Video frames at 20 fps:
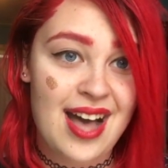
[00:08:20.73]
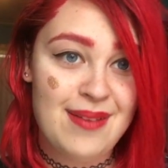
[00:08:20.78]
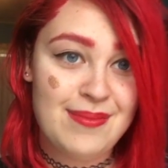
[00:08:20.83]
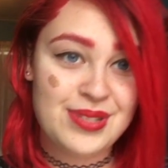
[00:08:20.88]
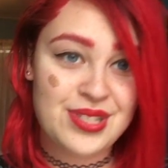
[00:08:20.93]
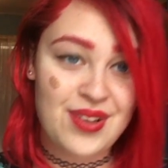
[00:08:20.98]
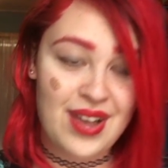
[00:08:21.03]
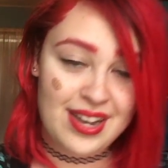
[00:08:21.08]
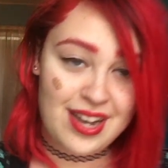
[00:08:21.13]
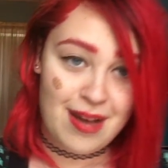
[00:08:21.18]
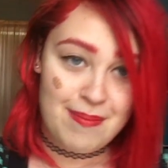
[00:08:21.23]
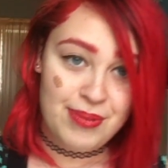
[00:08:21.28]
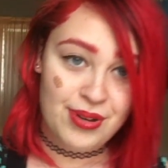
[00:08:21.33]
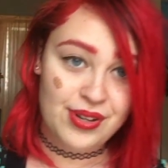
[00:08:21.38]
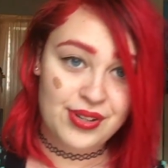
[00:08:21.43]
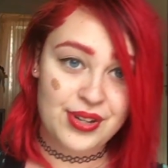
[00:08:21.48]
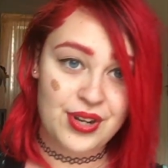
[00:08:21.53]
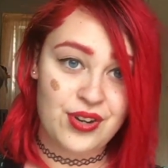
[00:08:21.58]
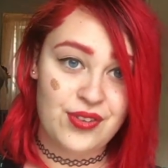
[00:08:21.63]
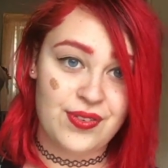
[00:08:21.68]
So I got
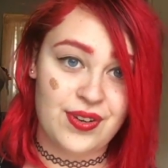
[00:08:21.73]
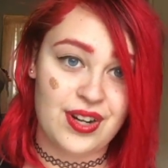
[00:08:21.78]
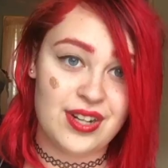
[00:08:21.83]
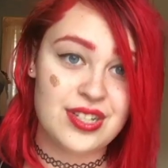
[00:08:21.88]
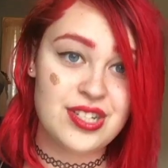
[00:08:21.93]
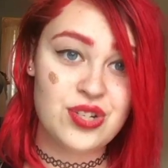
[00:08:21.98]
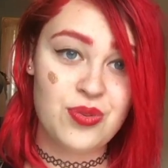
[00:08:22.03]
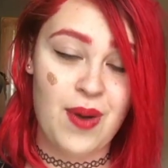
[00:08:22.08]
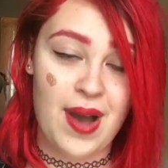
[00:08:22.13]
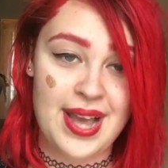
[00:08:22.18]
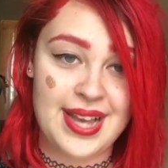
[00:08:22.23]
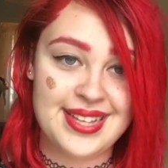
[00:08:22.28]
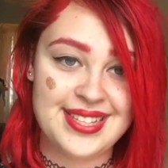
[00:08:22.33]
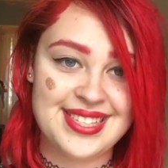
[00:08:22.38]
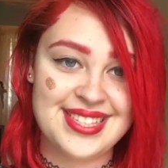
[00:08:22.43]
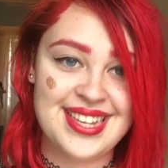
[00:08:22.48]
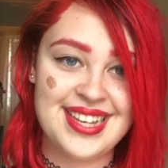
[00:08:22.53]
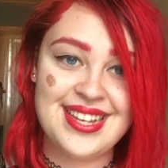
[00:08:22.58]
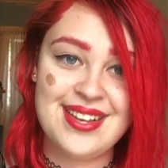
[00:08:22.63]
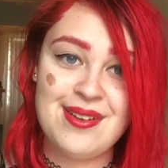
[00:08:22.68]
pulled over
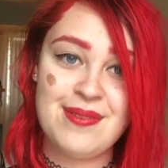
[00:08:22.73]
twice.